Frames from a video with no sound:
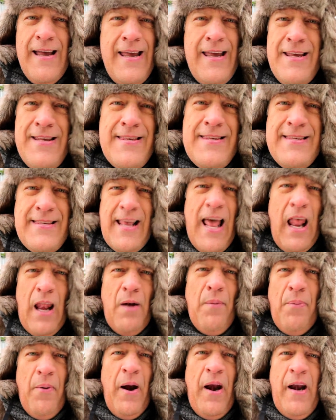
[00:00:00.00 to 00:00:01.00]
is
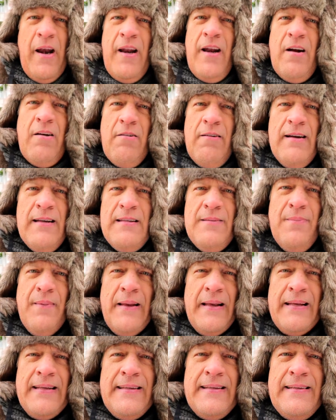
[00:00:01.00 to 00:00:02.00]
celebrating
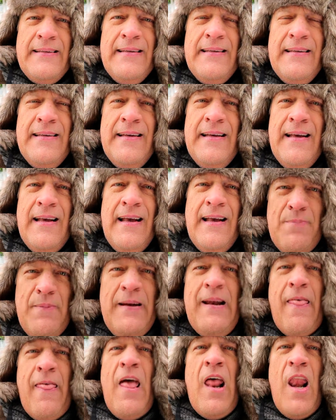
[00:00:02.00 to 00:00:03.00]
Christmas. To
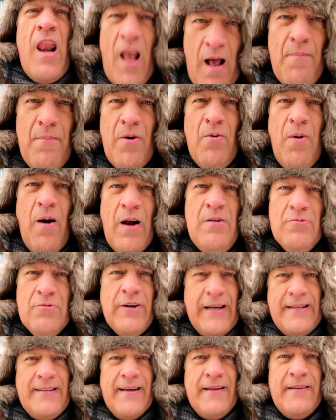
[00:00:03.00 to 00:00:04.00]
me, to the number one
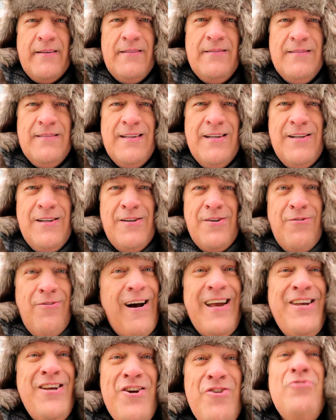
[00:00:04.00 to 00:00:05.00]
reason
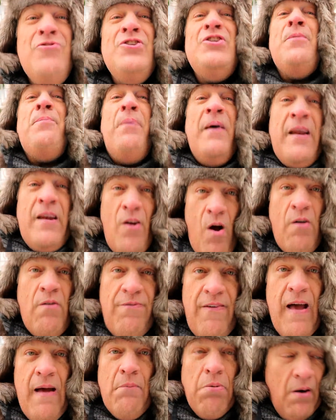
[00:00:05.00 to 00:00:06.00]
why you should pick
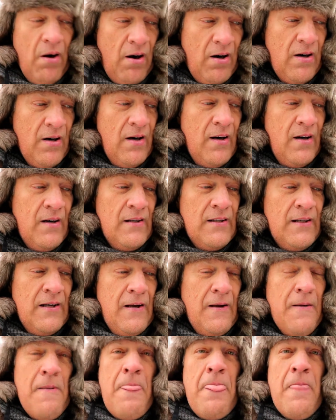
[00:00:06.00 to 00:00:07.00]
November
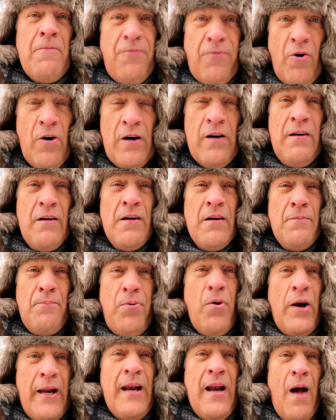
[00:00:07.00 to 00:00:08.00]
for
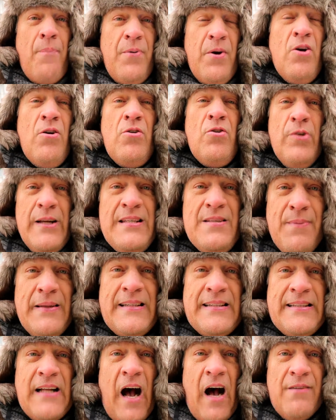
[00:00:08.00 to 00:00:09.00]
putting up your
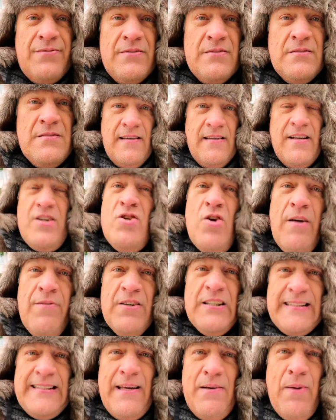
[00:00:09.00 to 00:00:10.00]
Christmas stuff. Did you
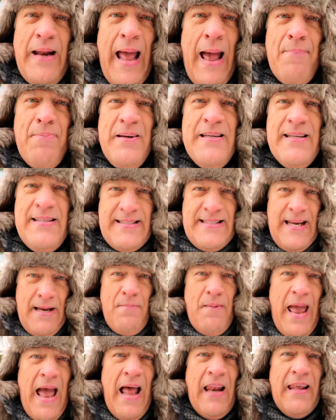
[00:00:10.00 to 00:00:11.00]
ever see what happened to
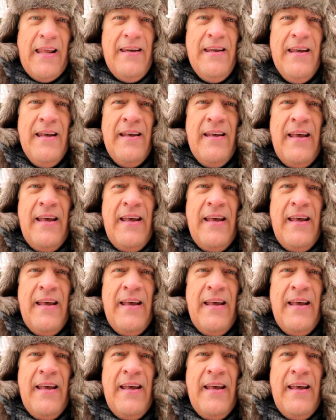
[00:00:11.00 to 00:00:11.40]
Tim Allen